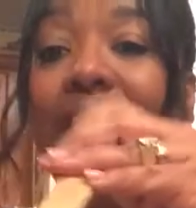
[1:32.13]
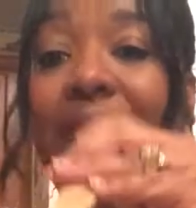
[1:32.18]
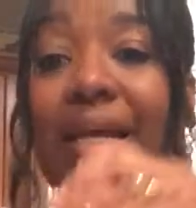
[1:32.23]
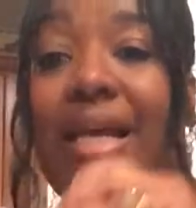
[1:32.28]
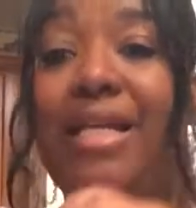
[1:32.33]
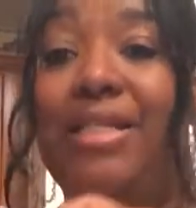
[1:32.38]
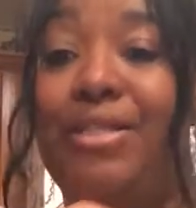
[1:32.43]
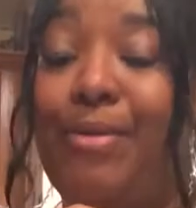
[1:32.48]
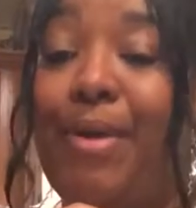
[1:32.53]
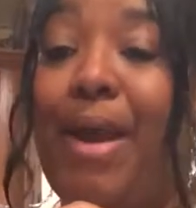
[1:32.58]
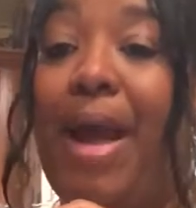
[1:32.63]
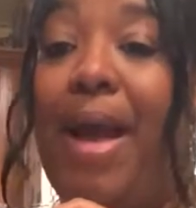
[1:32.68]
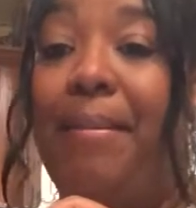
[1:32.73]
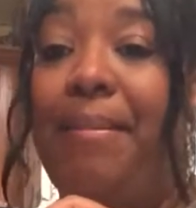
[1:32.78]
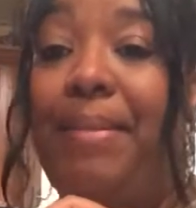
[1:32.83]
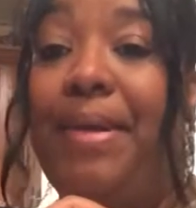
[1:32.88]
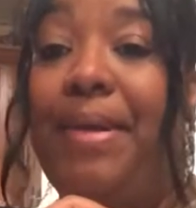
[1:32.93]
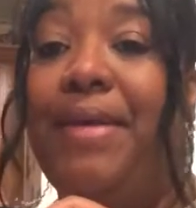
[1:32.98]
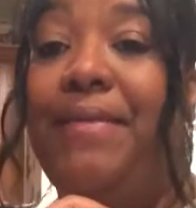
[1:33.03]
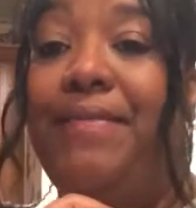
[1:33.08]
things
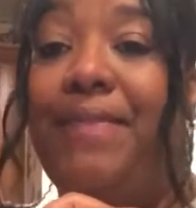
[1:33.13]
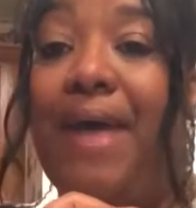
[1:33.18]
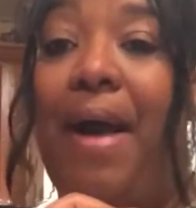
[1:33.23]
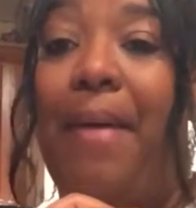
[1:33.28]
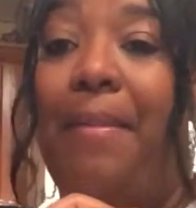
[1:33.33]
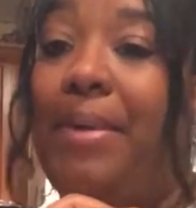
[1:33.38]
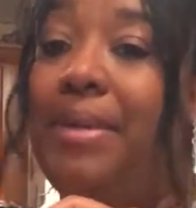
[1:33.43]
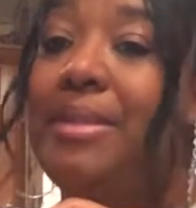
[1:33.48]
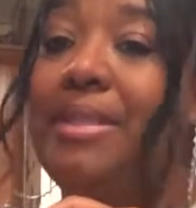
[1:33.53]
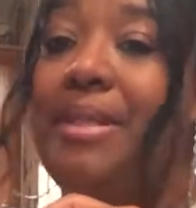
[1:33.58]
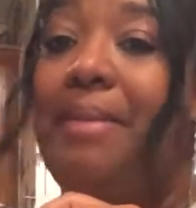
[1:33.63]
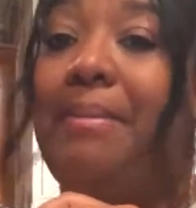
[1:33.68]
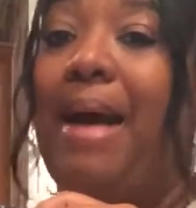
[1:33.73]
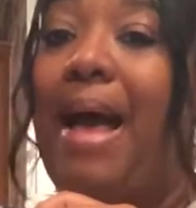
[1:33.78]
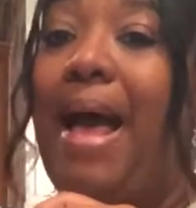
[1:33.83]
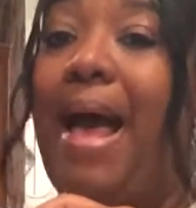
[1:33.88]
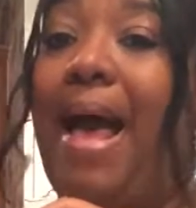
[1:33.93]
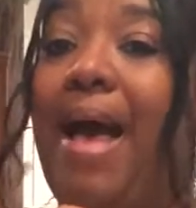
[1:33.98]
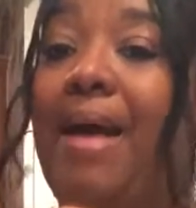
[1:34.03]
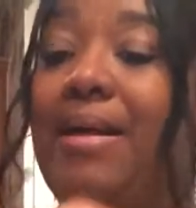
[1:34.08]
ground beef almost in
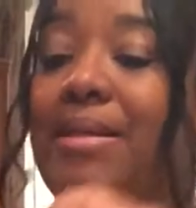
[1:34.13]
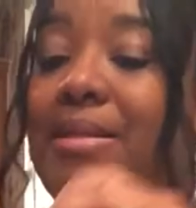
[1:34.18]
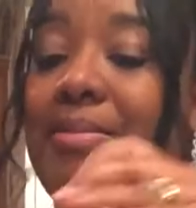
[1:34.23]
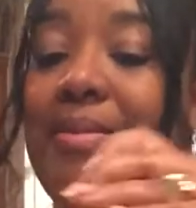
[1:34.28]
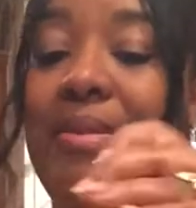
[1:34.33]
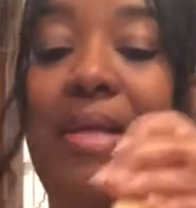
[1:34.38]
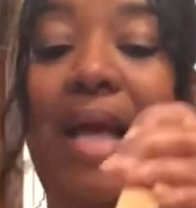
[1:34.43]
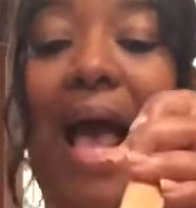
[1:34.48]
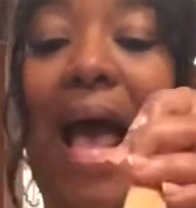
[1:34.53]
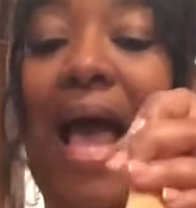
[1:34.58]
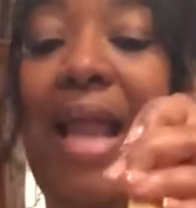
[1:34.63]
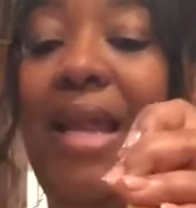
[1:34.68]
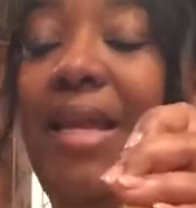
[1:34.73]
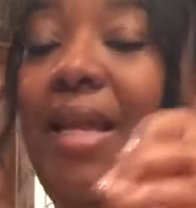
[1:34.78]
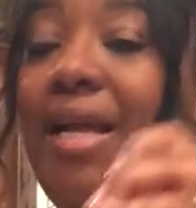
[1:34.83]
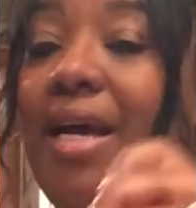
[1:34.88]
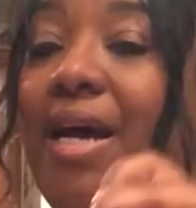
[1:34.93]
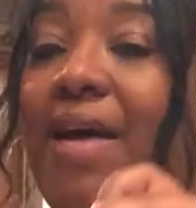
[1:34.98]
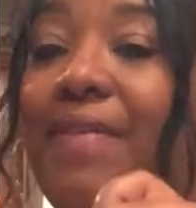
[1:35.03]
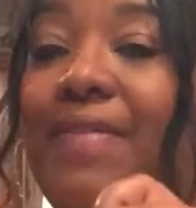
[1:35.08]
my house. I
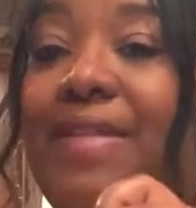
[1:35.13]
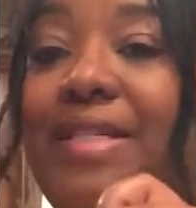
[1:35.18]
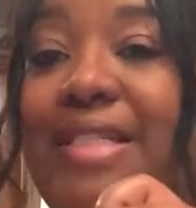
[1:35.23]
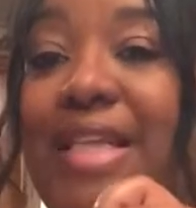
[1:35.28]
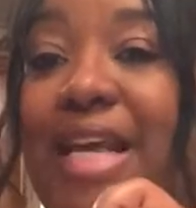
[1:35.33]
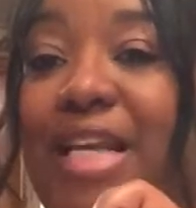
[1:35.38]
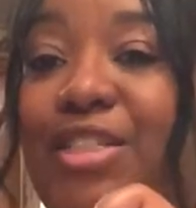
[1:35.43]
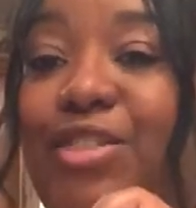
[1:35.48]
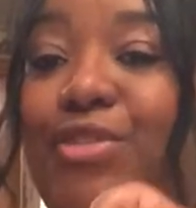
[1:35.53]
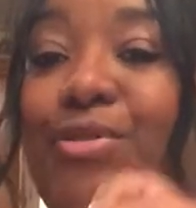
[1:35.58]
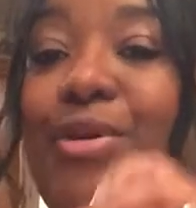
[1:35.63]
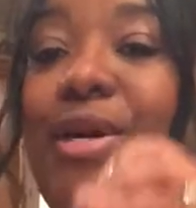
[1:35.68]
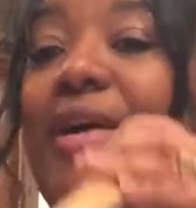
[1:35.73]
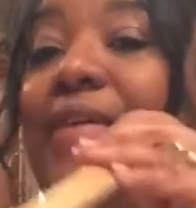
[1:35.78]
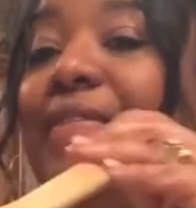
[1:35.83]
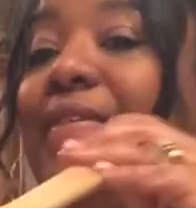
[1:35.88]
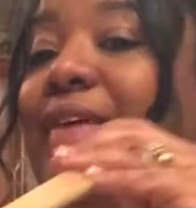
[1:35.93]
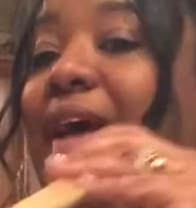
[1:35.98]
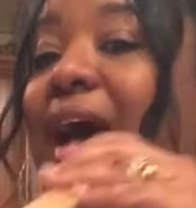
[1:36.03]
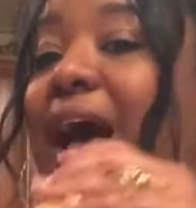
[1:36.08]
love the texture
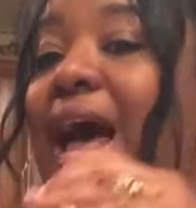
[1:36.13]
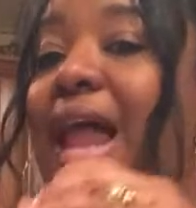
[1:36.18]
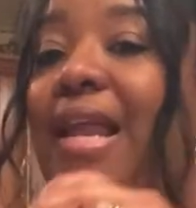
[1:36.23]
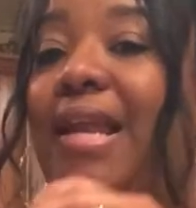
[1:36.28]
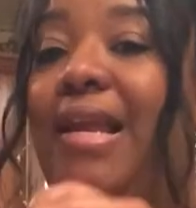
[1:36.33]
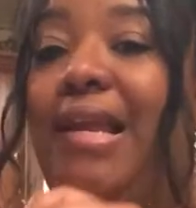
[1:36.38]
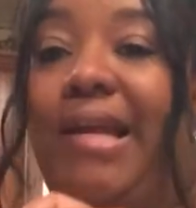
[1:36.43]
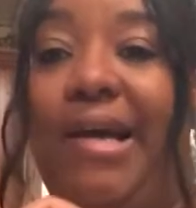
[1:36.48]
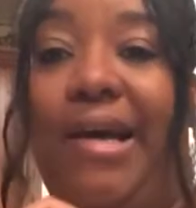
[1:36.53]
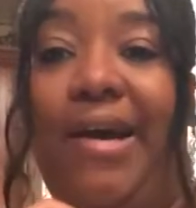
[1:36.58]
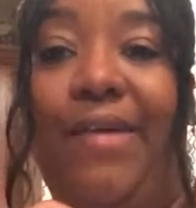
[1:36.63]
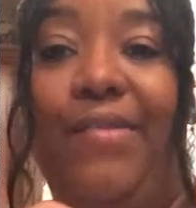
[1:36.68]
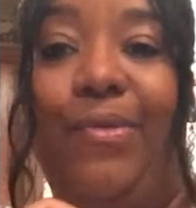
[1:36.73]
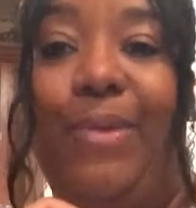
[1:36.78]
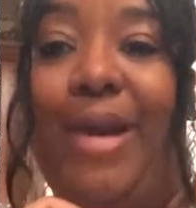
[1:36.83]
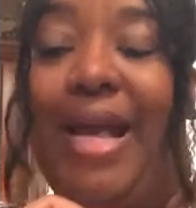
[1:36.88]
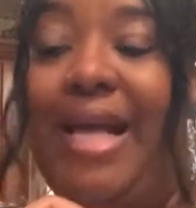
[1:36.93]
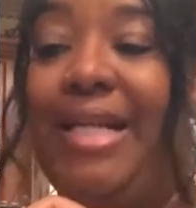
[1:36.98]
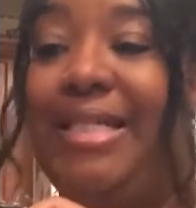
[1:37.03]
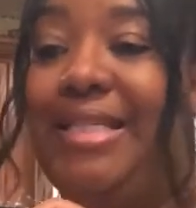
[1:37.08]
of it. I love the
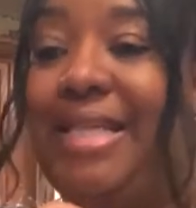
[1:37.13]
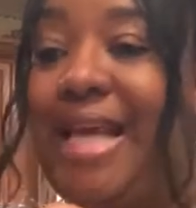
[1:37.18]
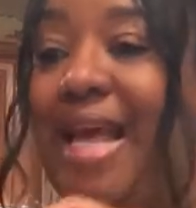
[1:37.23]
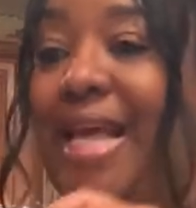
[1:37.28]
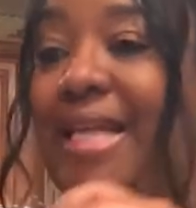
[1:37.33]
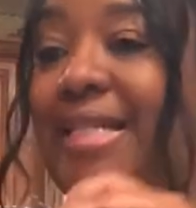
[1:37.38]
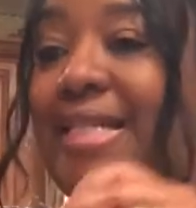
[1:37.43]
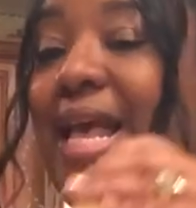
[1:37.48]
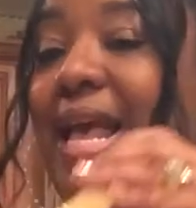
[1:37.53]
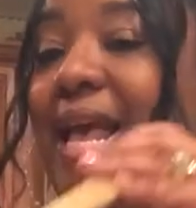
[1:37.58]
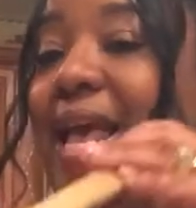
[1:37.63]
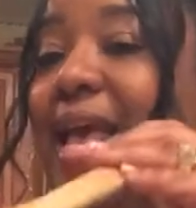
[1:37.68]
way it tastes.